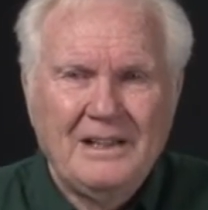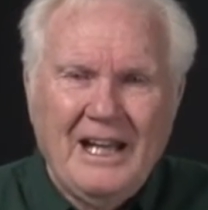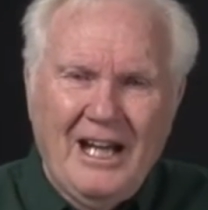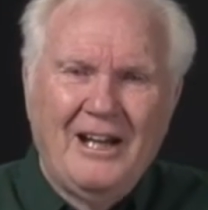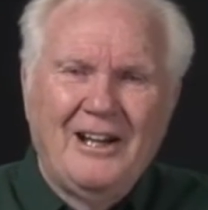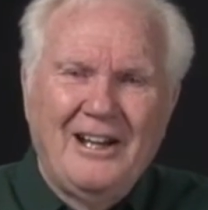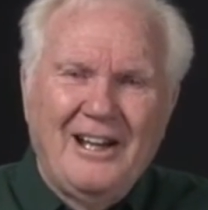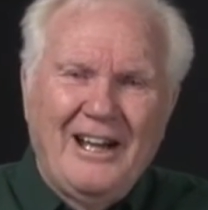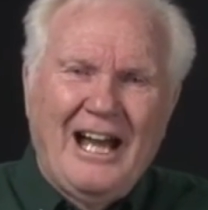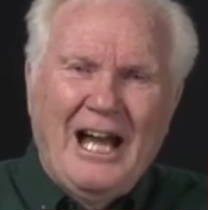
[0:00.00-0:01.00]
Now,
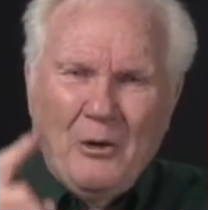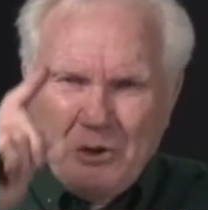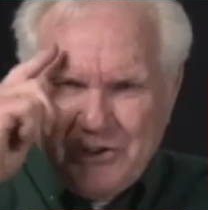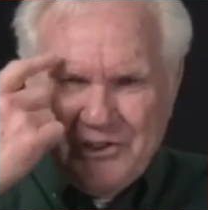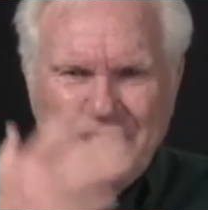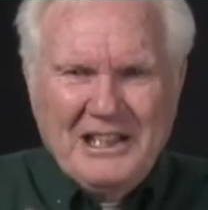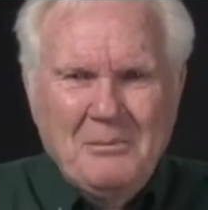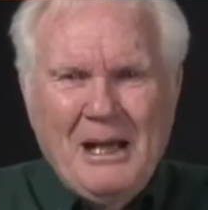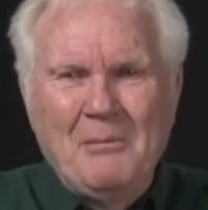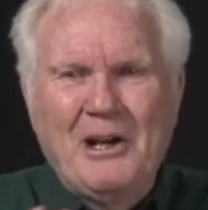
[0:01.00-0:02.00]
I want you to think
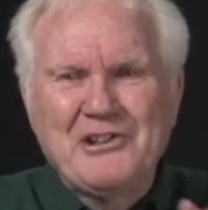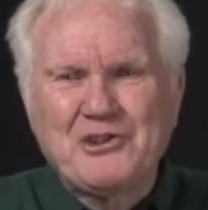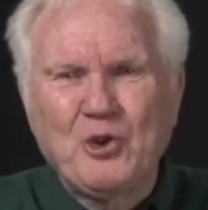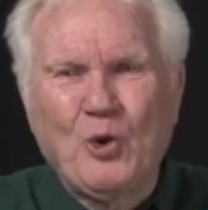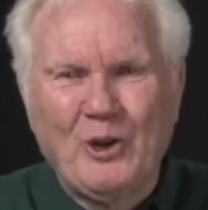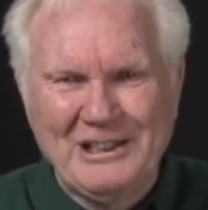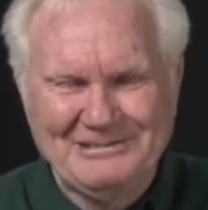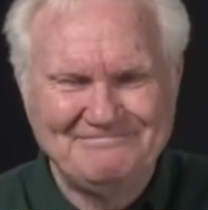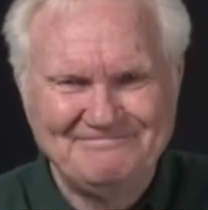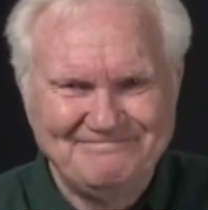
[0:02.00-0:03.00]
about my story.
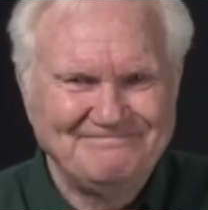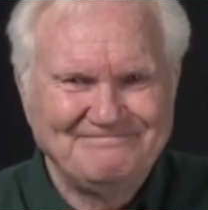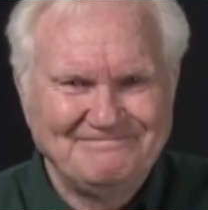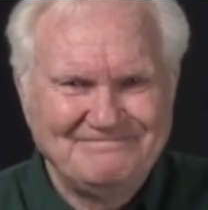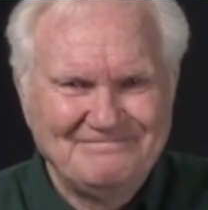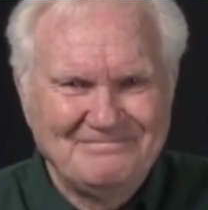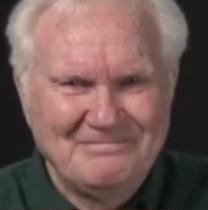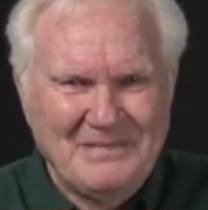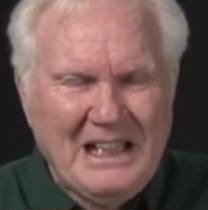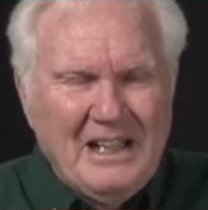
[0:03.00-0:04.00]

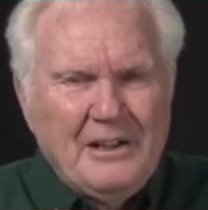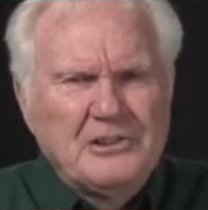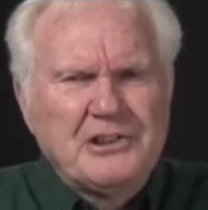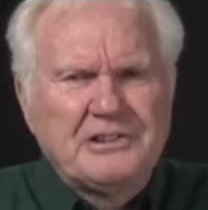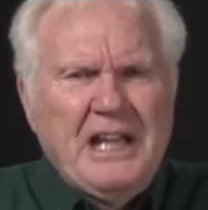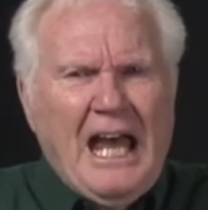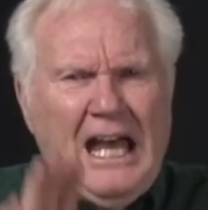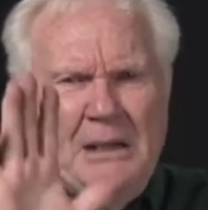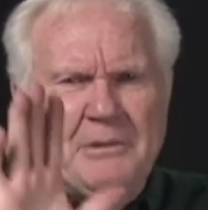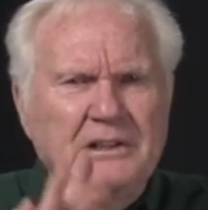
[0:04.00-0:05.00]
There's a
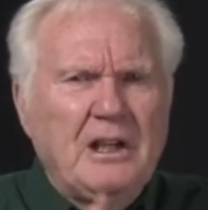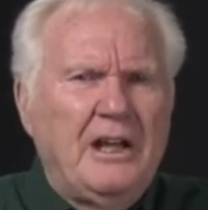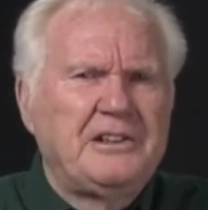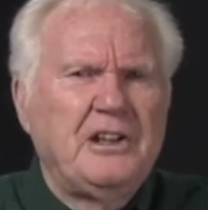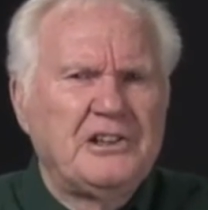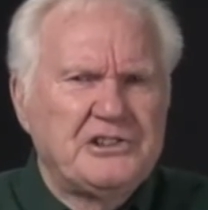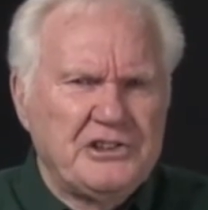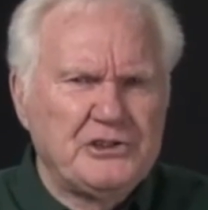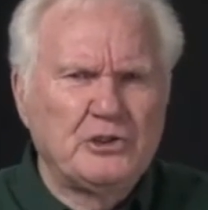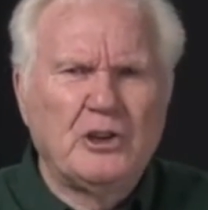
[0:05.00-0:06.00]
time that God
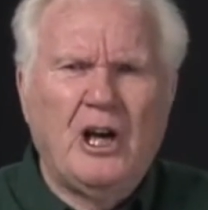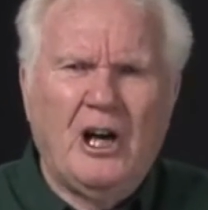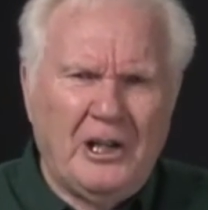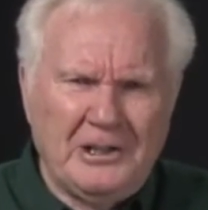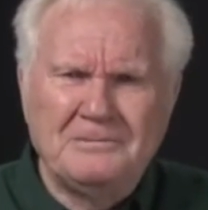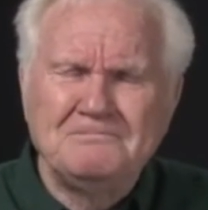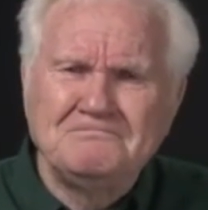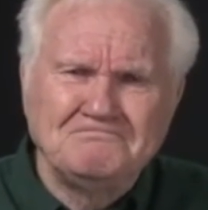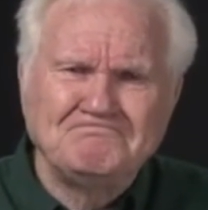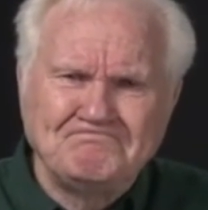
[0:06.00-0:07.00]
touches your heart
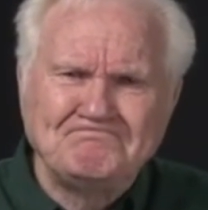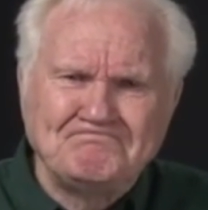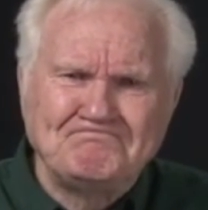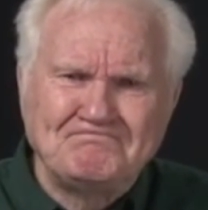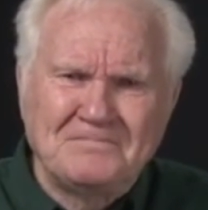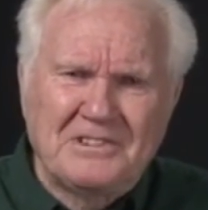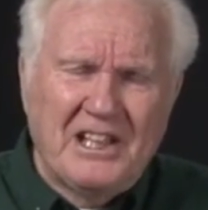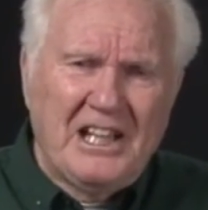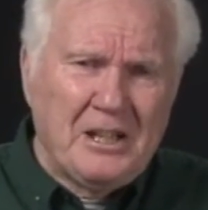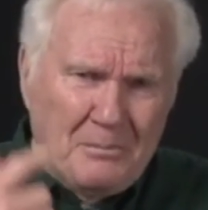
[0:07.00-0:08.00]
to
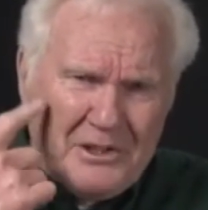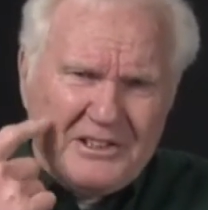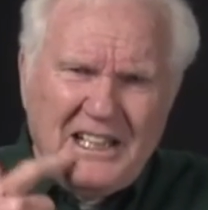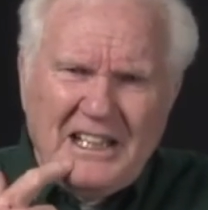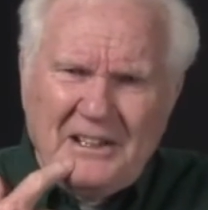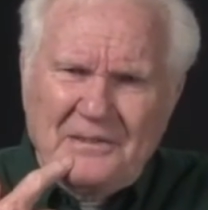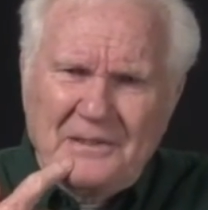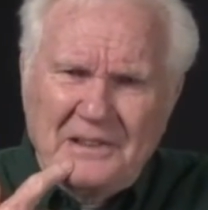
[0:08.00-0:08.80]
help the deaf.